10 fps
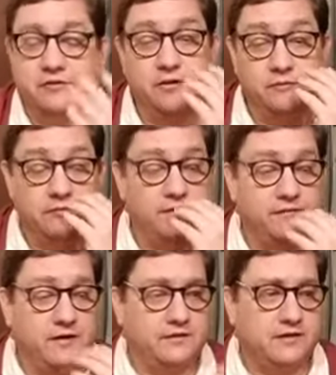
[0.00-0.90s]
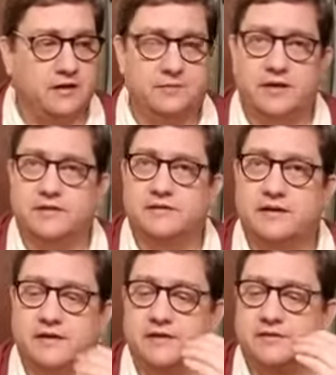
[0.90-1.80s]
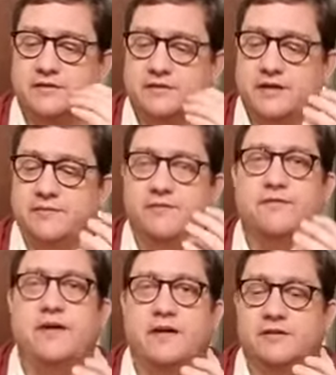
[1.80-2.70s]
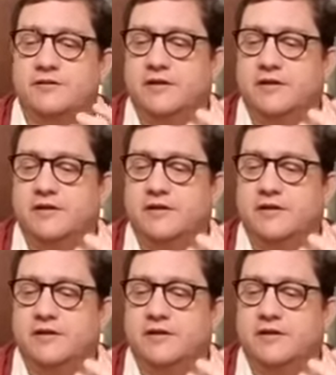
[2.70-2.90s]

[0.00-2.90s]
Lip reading: The finish that I'm tasting is the same finish,